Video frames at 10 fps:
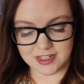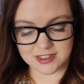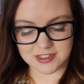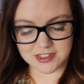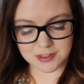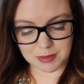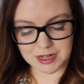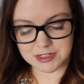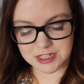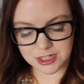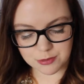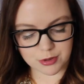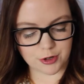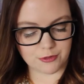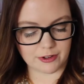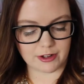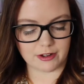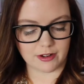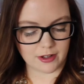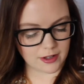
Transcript: This is the Pantene Pro V